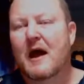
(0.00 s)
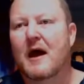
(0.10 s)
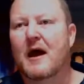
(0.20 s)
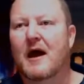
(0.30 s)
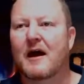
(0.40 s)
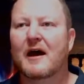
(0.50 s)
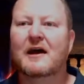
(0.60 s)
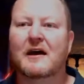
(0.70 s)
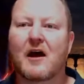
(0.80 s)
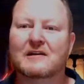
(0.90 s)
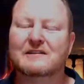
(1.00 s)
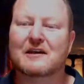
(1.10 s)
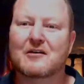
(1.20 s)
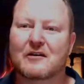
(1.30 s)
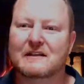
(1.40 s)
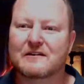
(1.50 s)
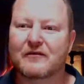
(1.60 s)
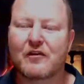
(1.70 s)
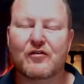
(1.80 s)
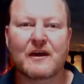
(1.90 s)
Uh, yeah, so there's a
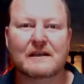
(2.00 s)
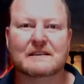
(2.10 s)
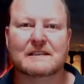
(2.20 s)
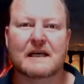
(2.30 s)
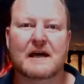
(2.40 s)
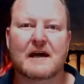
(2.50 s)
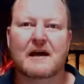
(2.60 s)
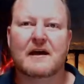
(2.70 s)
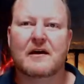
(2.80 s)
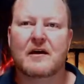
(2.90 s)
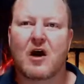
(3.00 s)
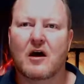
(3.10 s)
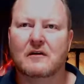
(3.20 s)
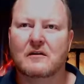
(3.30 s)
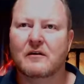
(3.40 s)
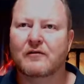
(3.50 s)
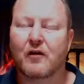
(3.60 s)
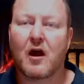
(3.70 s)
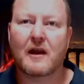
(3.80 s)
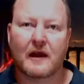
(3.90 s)
few things uh, on
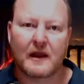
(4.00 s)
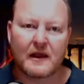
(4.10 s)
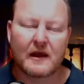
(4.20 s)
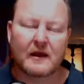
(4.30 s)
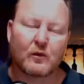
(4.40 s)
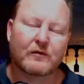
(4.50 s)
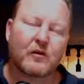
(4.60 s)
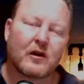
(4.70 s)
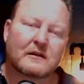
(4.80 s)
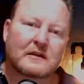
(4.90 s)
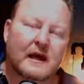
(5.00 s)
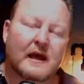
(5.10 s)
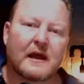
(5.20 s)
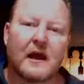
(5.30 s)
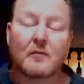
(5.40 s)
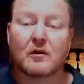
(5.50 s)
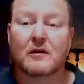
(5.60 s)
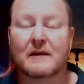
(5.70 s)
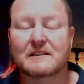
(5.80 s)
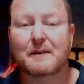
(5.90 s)
Friday. We've got a I'm going
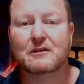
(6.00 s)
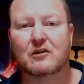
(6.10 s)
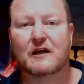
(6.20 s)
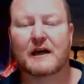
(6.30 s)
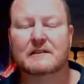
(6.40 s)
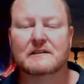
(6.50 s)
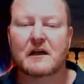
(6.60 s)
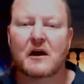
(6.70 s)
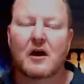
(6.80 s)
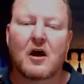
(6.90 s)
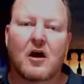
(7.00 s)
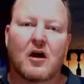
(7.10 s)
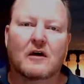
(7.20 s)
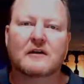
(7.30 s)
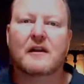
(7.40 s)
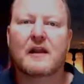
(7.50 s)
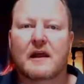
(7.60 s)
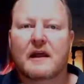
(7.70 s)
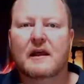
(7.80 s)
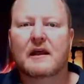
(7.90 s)
to be a special guest on
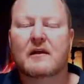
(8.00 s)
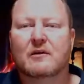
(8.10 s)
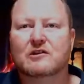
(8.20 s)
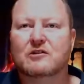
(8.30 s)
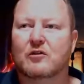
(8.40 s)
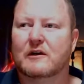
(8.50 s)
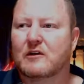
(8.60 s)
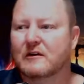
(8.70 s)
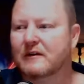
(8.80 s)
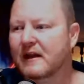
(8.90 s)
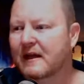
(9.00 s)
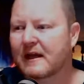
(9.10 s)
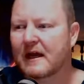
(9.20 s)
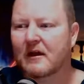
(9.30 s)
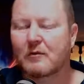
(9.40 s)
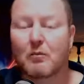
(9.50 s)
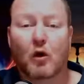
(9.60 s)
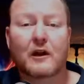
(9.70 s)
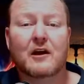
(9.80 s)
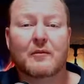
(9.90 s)
the what do you call it on the uh,
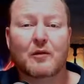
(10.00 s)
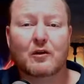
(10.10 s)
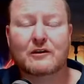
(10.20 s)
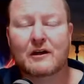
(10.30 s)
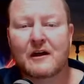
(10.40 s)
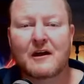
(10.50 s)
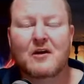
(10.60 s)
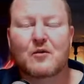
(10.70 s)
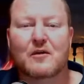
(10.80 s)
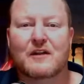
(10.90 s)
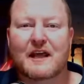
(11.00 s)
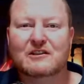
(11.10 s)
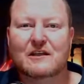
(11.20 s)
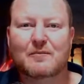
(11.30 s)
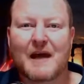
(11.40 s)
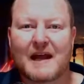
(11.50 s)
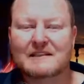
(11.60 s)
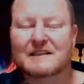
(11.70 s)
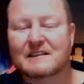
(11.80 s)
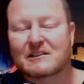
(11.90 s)
morning commute with Next Gen
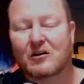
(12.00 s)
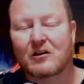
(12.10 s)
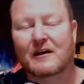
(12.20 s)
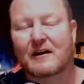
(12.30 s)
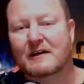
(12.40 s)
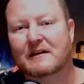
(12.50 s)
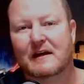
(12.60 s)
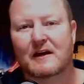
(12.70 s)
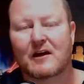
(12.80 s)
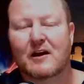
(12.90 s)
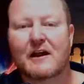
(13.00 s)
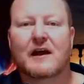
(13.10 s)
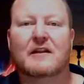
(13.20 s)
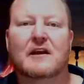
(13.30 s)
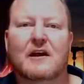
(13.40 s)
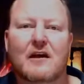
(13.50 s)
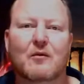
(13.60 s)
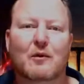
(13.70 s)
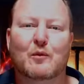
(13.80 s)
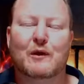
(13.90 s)
Planners. They started it uh, earlier in the year
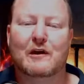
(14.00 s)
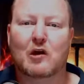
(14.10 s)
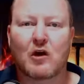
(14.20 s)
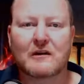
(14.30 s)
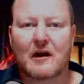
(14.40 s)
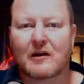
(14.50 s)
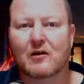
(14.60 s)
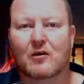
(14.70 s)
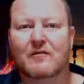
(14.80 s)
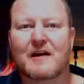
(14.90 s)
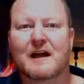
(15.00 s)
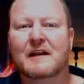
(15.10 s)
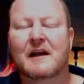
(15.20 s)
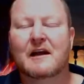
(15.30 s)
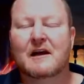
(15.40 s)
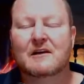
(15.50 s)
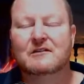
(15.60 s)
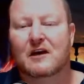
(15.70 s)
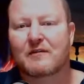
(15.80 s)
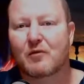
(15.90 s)
when we're in lockdown and all of that.
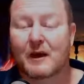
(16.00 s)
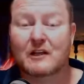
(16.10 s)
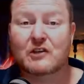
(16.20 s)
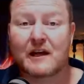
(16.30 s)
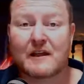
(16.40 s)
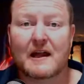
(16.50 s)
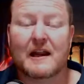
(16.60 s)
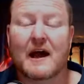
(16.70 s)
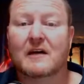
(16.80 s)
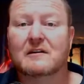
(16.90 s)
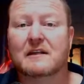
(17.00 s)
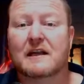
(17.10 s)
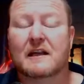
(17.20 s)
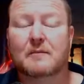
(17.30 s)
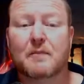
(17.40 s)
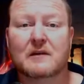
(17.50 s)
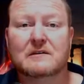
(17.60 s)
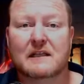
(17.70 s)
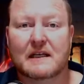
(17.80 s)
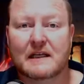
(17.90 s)
So if you want to check that out, they did
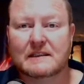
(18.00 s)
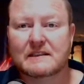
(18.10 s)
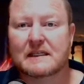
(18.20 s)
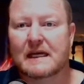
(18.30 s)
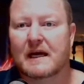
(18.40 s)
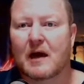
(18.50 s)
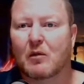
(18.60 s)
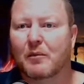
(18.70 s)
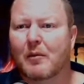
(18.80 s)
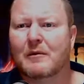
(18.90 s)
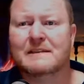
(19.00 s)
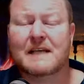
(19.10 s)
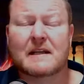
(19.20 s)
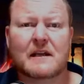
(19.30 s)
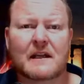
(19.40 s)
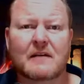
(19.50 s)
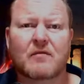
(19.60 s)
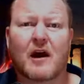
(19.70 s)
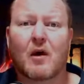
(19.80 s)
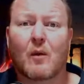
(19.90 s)
post the links. Uh, I will probably send the link
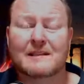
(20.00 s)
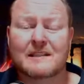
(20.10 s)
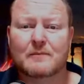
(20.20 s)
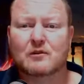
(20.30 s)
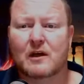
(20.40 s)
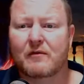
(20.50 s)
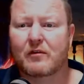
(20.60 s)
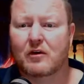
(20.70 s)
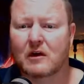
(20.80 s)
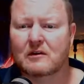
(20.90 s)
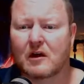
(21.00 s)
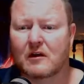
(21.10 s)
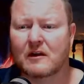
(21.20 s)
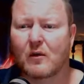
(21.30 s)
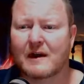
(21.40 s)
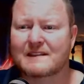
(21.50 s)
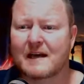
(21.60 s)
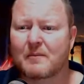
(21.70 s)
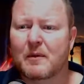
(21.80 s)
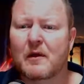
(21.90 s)
via WhatsApp. So if you're not on the
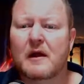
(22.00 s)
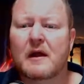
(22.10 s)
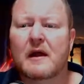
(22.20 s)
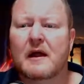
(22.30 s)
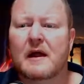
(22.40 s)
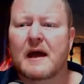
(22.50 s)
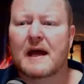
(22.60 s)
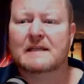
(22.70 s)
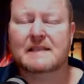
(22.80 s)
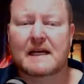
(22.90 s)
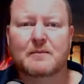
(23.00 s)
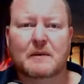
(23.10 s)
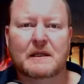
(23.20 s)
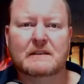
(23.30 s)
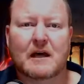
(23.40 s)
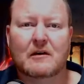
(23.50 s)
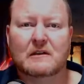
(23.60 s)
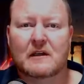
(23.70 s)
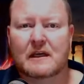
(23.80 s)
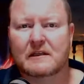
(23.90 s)
WhatsApp uh, as yet, please go
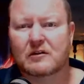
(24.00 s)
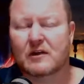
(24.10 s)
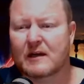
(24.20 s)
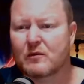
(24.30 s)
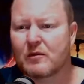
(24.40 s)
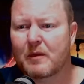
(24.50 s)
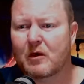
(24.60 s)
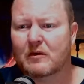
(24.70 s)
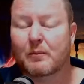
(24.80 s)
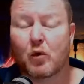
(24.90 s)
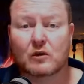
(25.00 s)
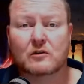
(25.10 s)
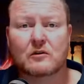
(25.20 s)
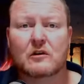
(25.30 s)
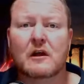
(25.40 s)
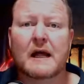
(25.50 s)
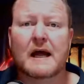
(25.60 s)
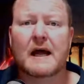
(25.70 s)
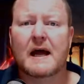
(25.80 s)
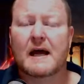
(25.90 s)
and, and, connect with me on the portal.
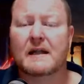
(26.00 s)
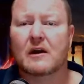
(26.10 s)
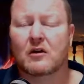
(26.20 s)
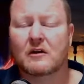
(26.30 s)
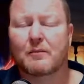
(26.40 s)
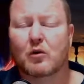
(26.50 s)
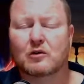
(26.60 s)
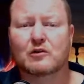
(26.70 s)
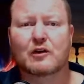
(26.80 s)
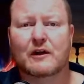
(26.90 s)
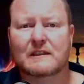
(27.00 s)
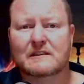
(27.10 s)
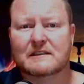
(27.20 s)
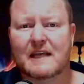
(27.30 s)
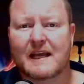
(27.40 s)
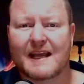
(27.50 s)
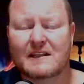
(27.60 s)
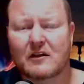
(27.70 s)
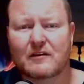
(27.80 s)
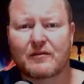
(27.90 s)
Uh, and then on the portal, you can just say get
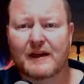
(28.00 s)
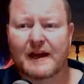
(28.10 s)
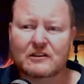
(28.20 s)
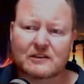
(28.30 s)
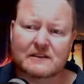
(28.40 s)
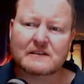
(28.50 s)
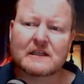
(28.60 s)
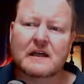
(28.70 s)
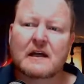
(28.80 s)
notifications.